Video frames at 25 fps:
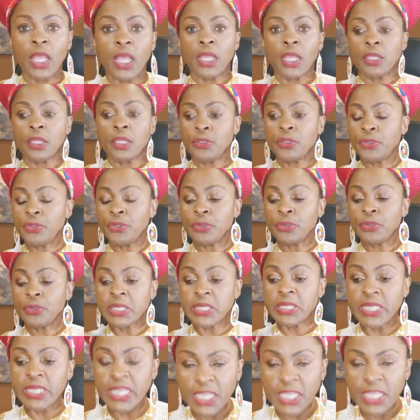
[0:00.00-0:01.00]
You
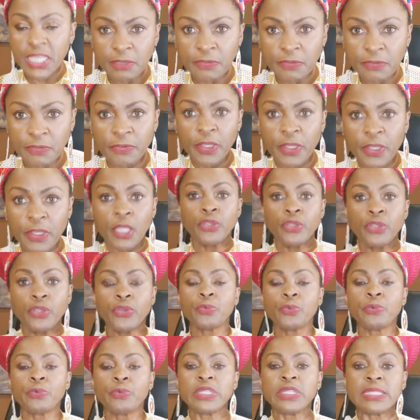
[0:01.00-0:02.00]
give, you
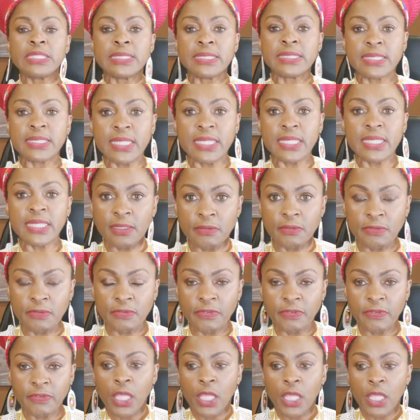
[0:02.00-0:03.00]
receive.
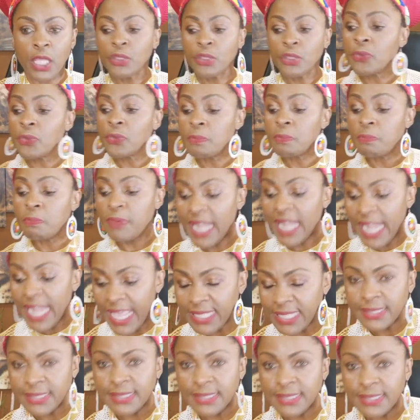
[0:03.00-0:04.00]
You
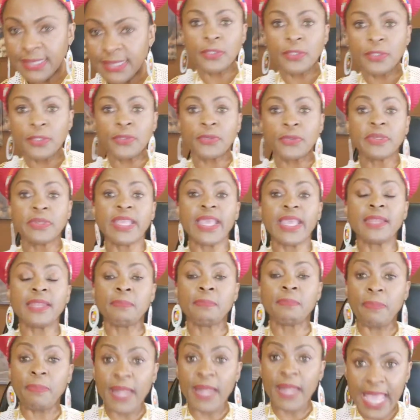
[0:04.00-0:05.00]
bless, you get
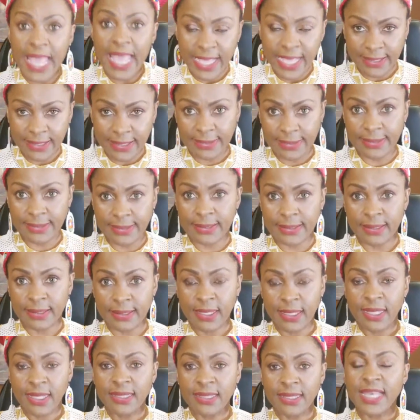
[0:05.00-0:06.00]
blessed.
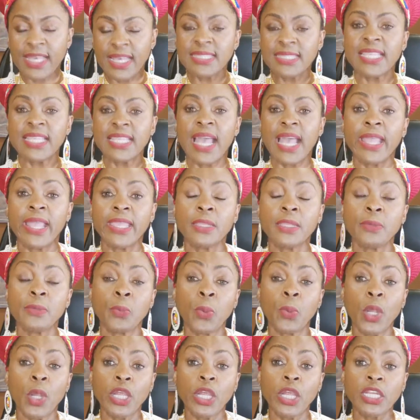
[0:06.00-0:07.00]
That's how it
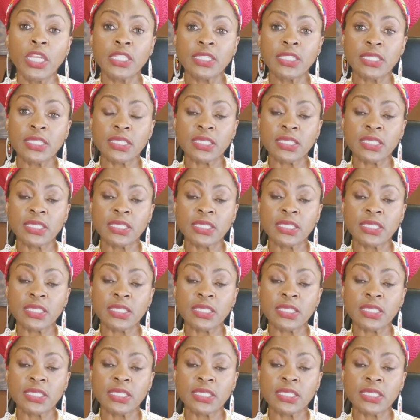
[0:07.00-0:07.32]
works.